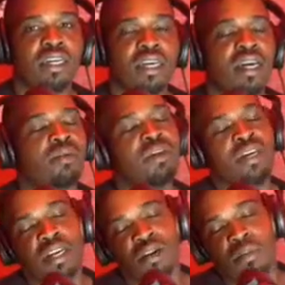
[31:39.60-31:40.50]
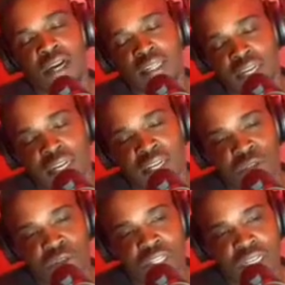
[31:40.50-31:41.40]
Can't nobody tell
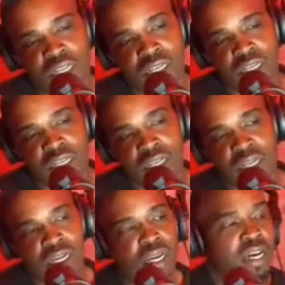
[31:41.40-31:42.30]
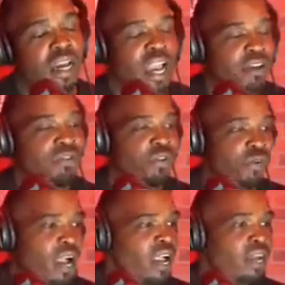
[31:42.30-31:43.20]
you shit. After a
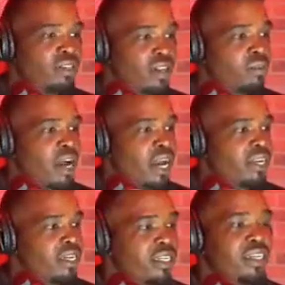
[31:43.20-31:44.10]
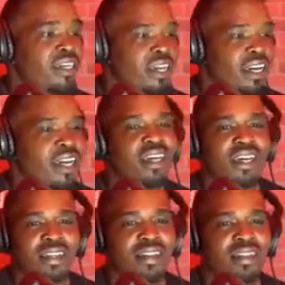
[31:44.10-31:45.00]
while, your
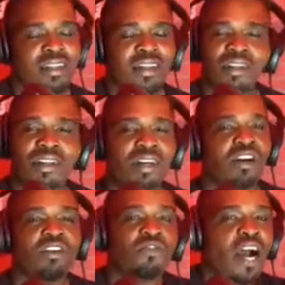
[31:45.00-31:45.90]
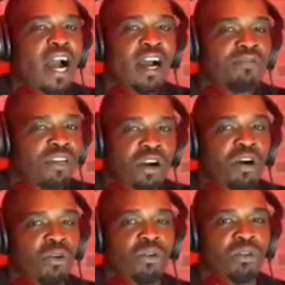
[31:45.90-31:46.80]
kids, a
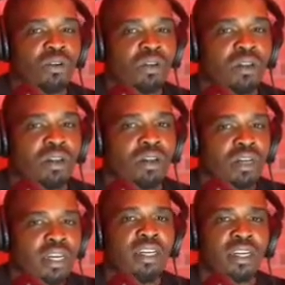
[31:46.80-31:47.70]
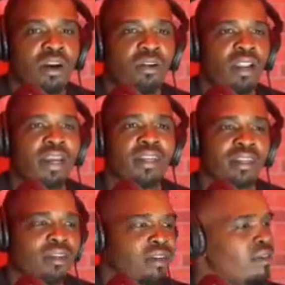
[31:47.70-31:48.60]
5-year-old can know, like,
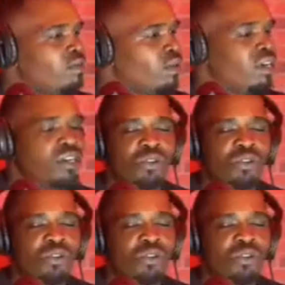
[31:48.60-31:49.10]
what are you